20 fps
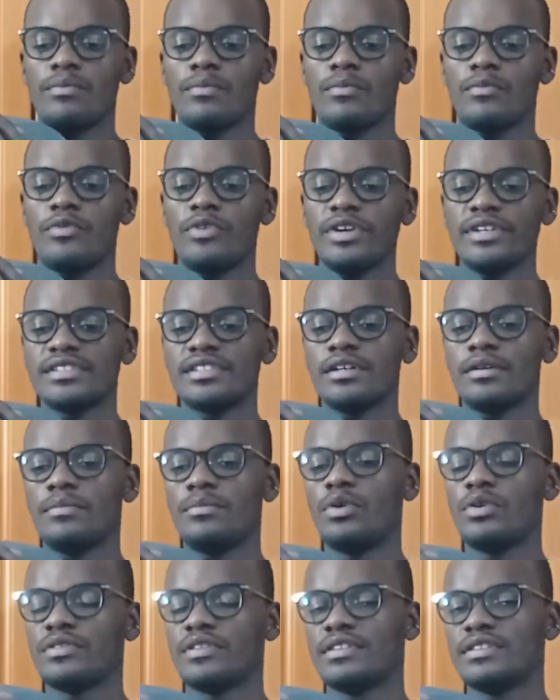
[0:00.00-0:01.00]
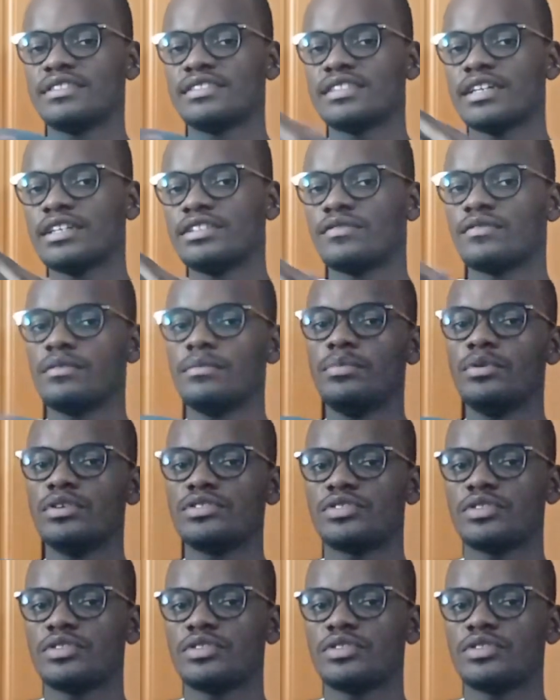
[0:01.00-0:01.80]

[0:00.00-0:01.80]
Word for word: raised up more than the sides of the board,